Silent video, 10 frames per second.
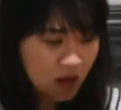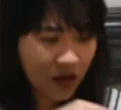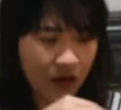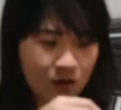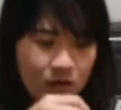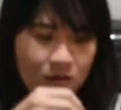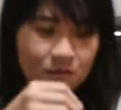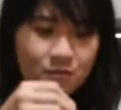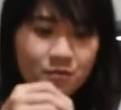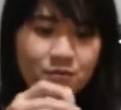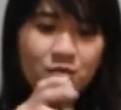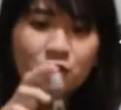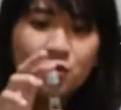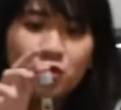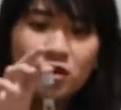And
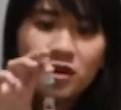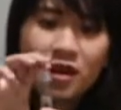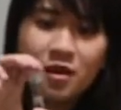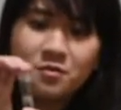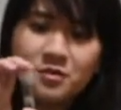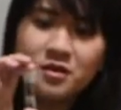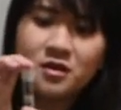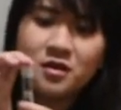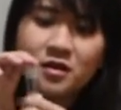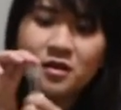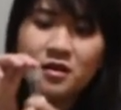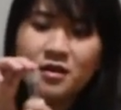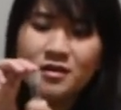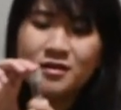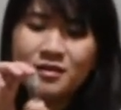we put the caps
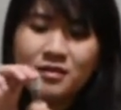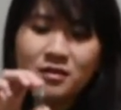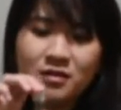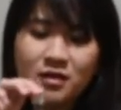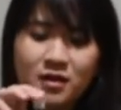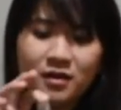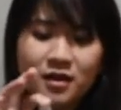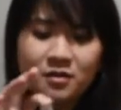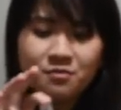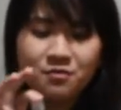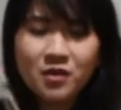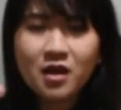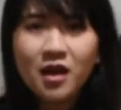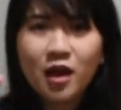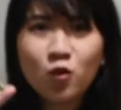like that,
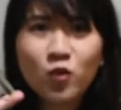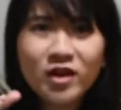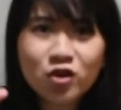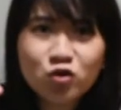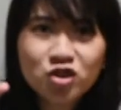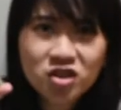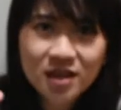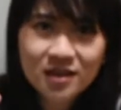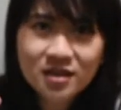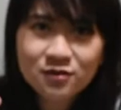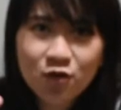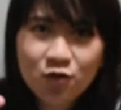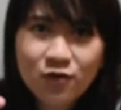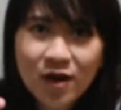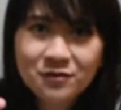and we need to shake this for
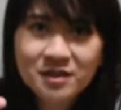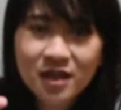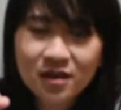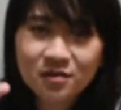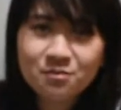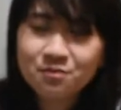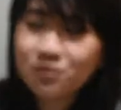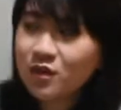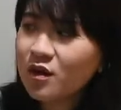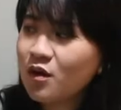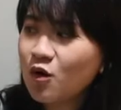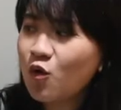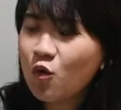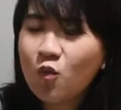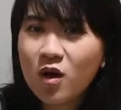5 seconds.
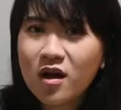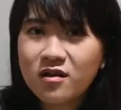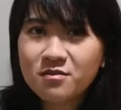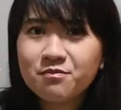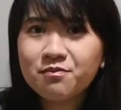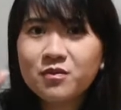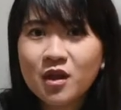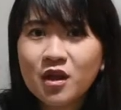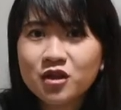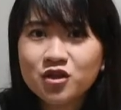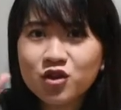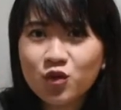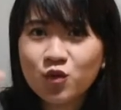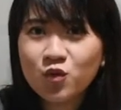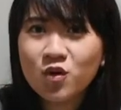1
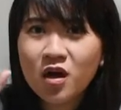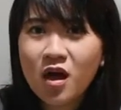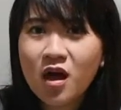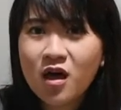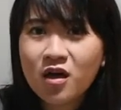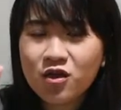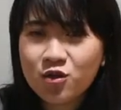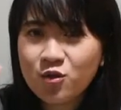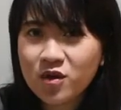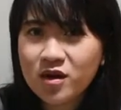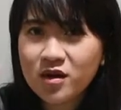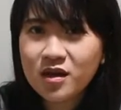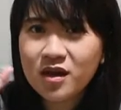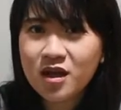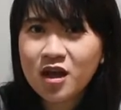2 3
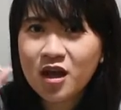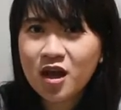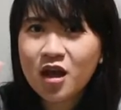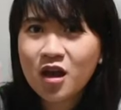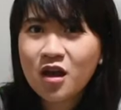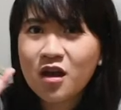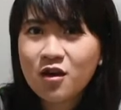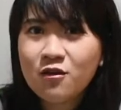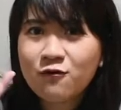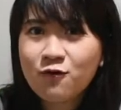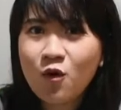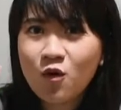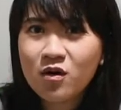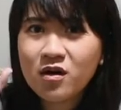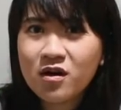
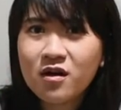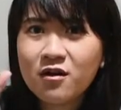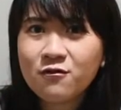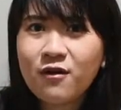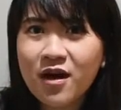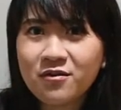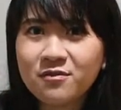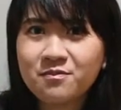4 5.